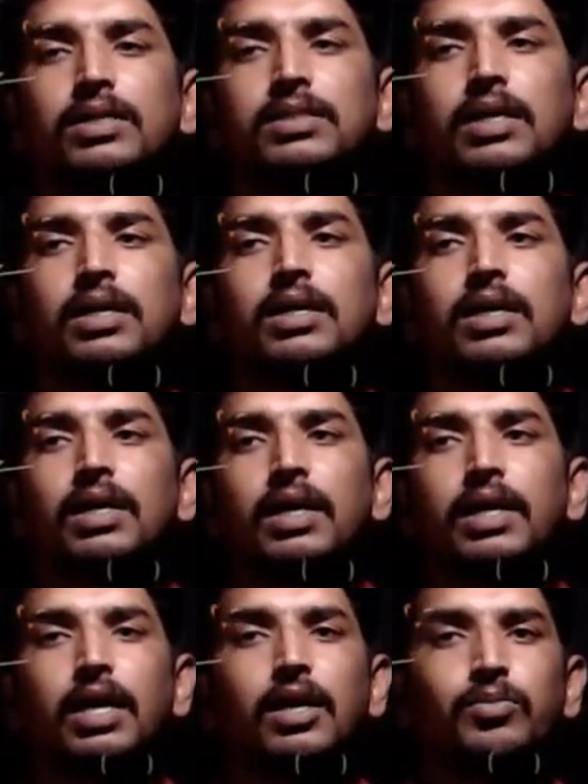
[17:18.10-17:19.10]
department
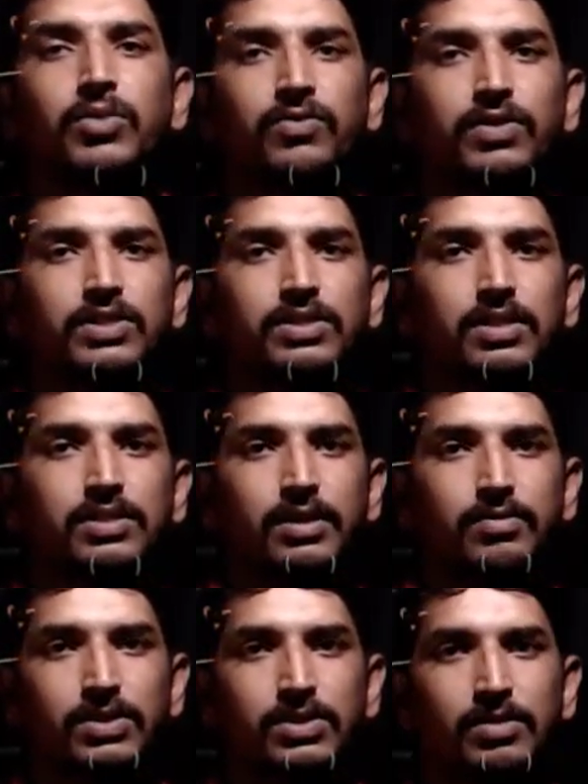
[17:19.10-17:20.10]
called as a
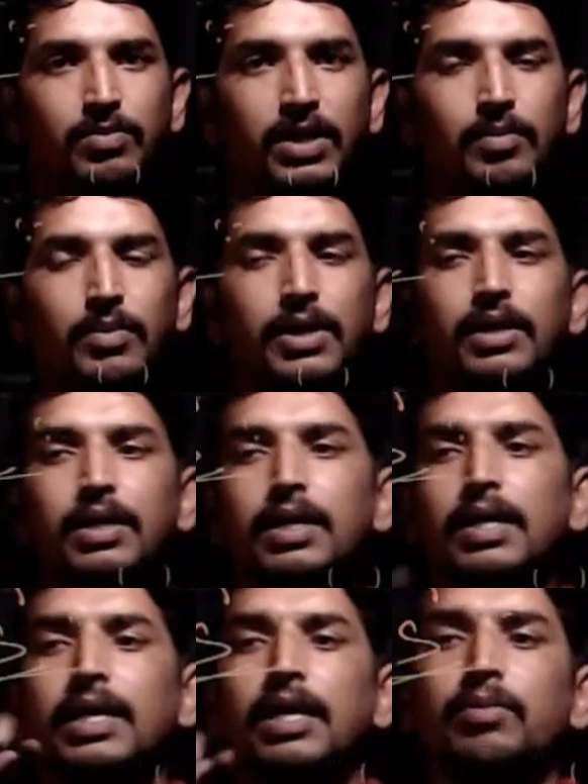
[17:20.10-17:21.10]
non-professional
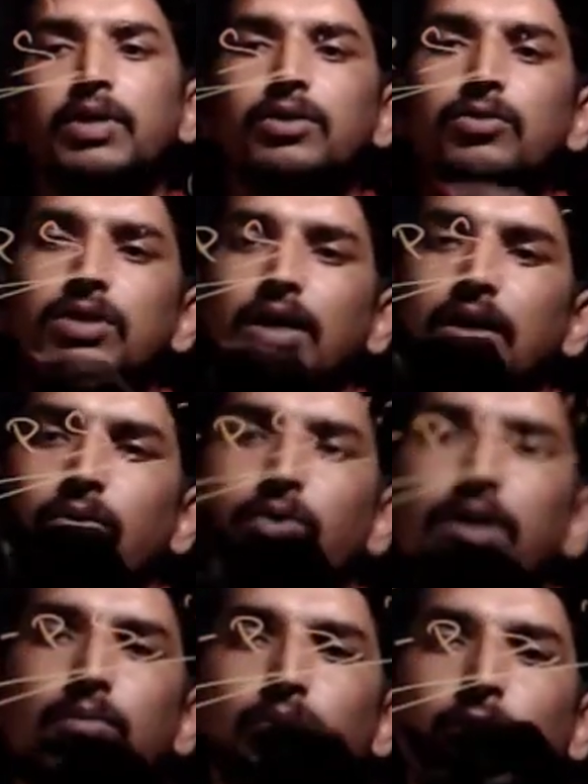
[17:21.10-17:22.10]
service department.
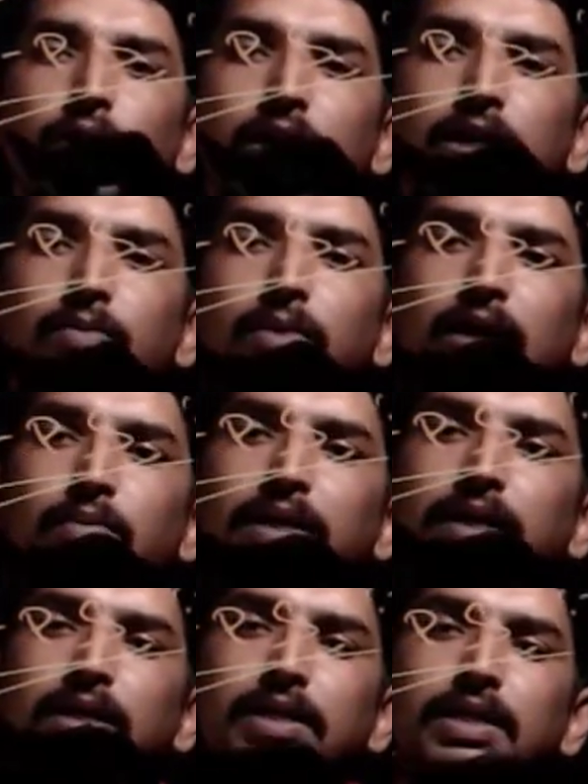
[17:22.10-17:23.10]
Coming to the one
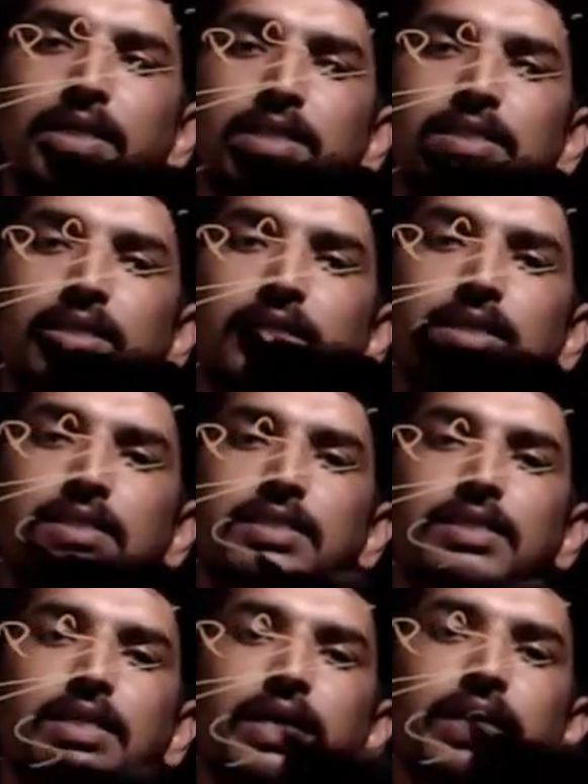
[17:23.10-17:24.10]
important department
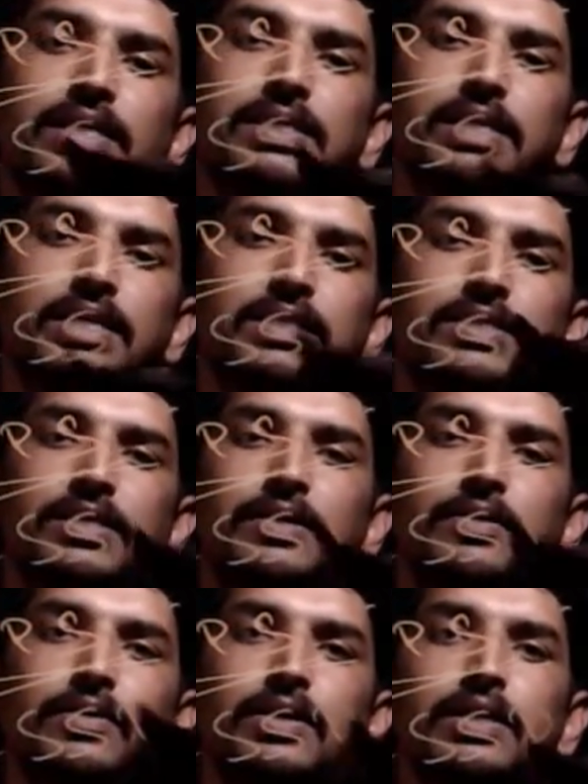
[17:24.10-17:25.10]
that is a
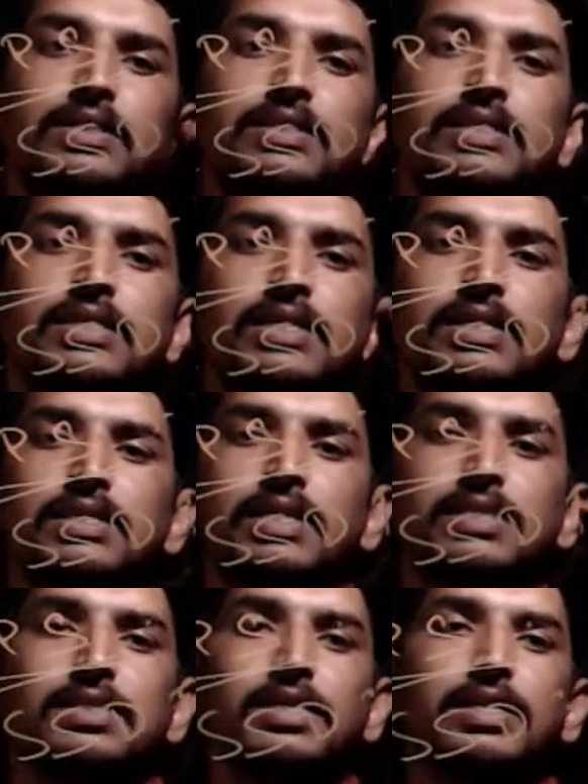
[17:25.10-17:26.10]
CSSD.
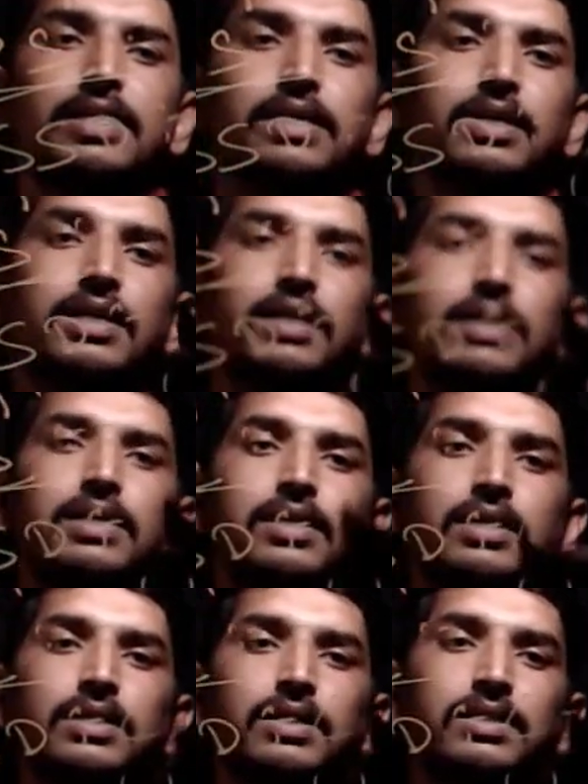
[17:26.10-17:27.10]

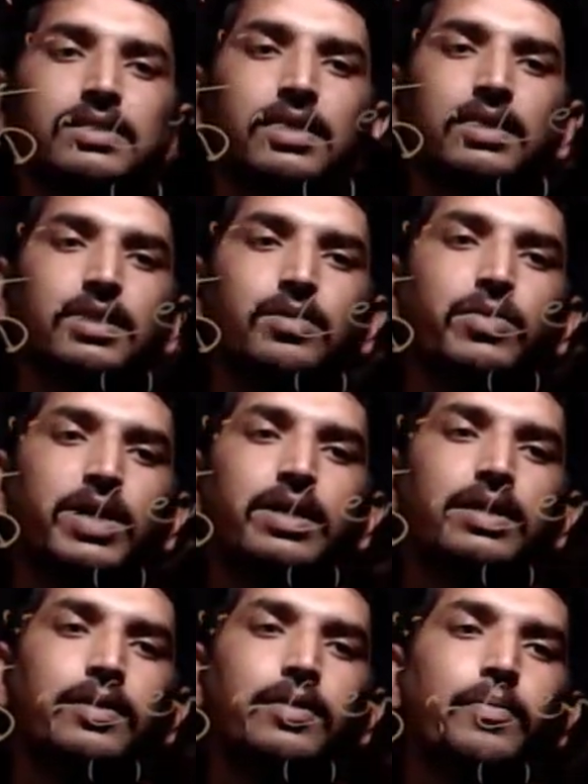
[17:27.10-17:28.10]
CSSD here
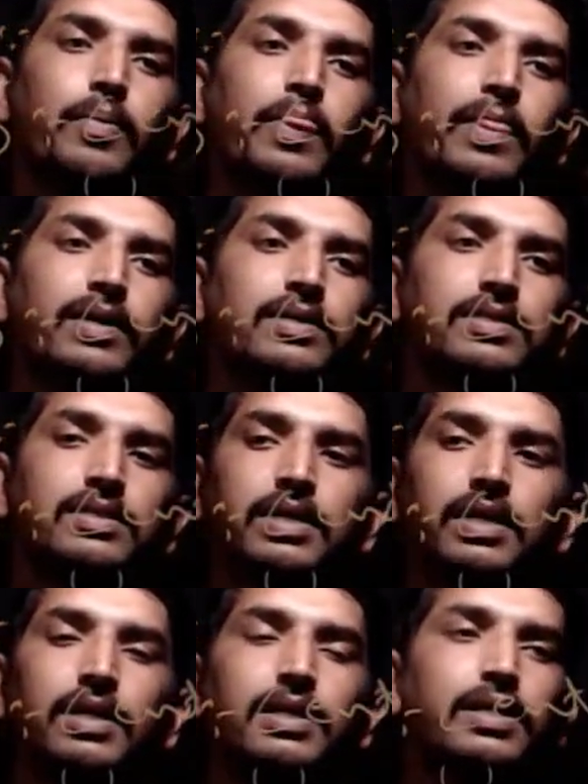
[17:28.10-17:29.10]
is nothing but
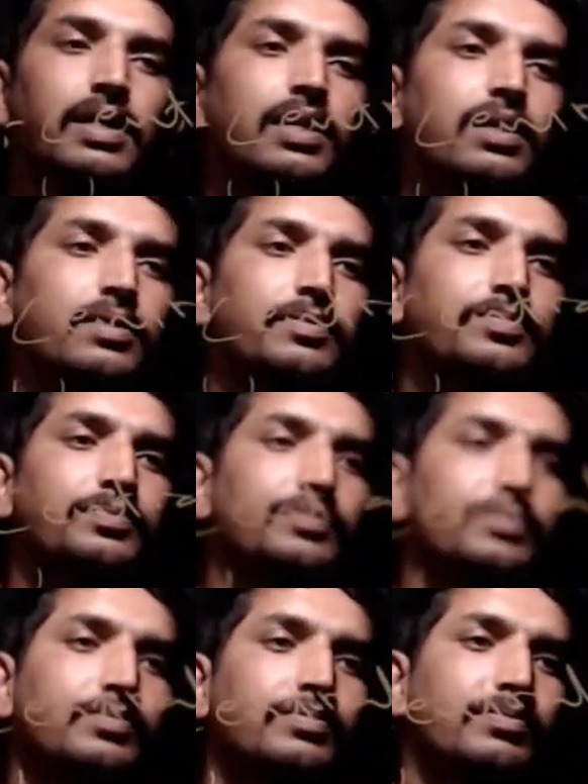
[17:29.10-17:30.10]
a
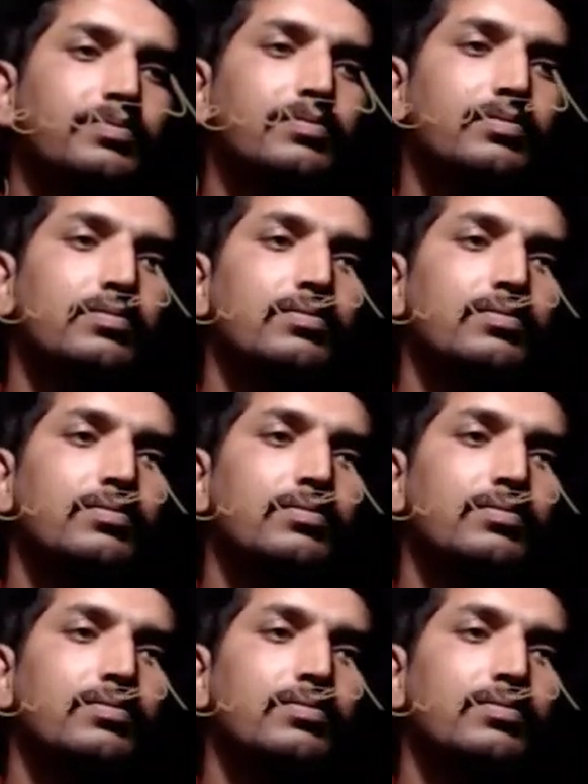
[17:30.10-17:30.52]
Central